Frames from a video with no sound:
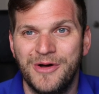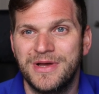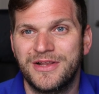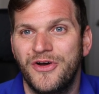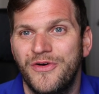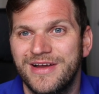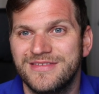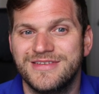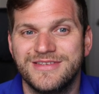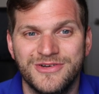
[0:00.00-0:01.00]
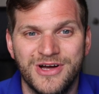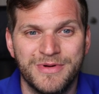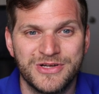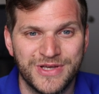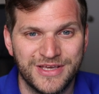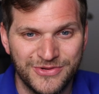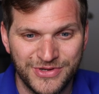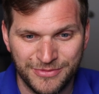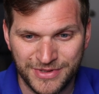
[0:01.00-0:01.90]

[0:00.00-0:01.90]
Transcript: how big the horizon is or how much do here,